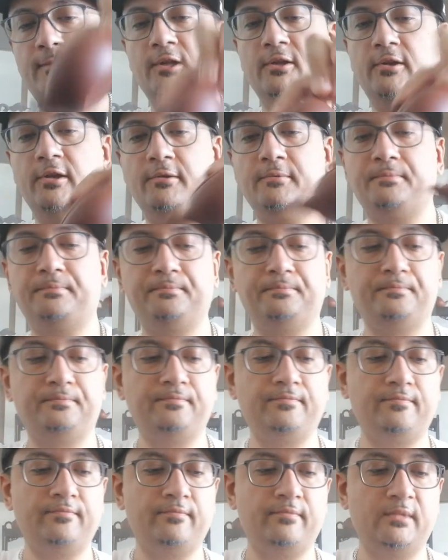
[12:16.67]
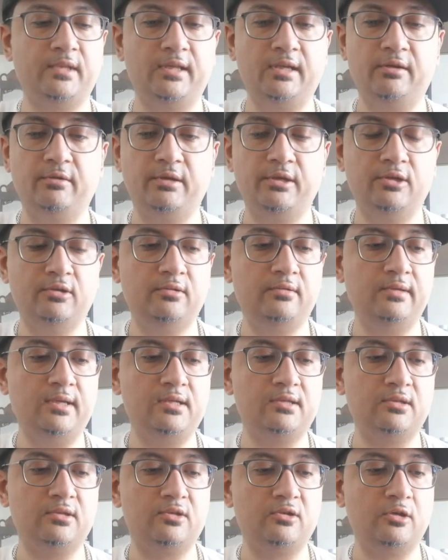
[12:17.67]
Okay, there we go,
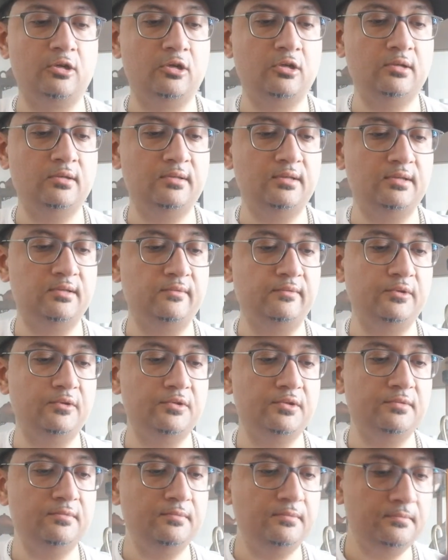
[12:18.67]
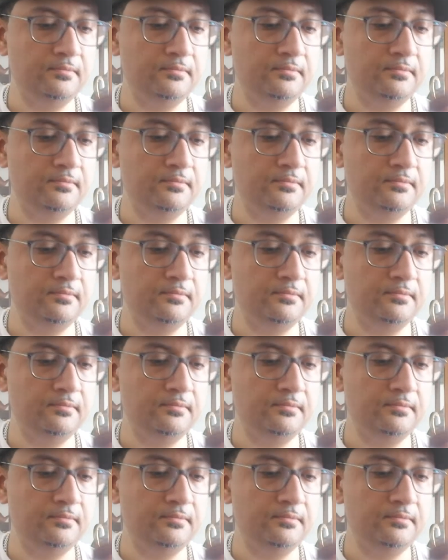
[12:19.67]
nice and strong, this infusion.